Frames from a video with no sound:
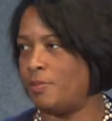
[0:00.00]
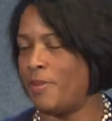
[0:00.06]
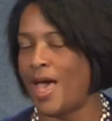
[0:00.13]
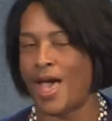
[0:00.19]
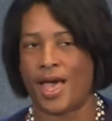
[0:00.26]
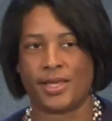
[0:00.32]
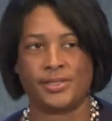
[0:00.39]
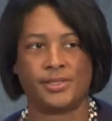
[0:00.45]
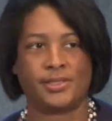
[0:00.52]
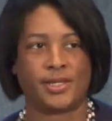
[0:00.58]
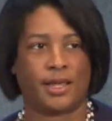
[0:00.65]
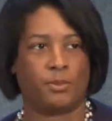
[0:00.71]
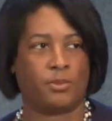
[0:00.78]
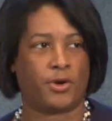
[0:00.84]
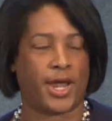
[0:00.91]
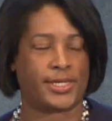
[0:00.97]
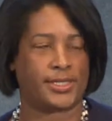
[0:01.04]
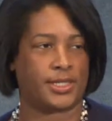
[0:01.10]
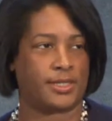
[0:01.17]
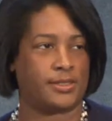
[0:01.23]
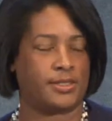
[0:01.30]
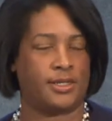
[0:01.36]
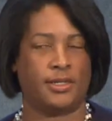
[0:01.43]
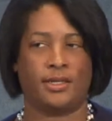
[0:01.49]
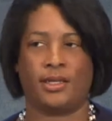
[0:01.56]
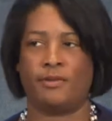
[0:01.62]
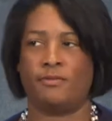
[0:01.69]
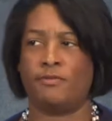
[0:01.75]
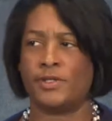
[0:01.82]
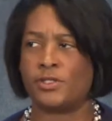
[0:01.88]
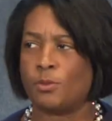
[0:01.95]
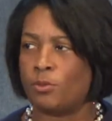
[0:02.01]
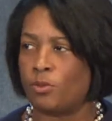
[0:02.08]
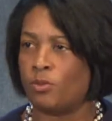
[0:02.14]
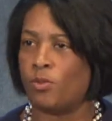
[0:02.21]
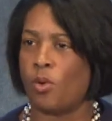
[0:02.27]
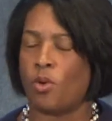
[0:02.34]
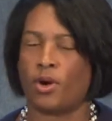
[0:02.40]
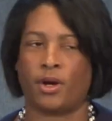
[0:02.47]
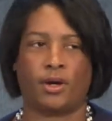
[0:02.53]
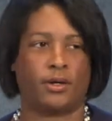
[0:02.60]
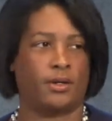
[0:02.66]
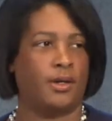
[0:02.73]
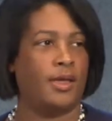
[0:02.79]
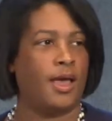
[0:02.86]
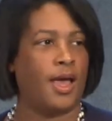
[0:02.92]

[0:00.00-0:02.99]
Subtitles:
past and present, Invisible War,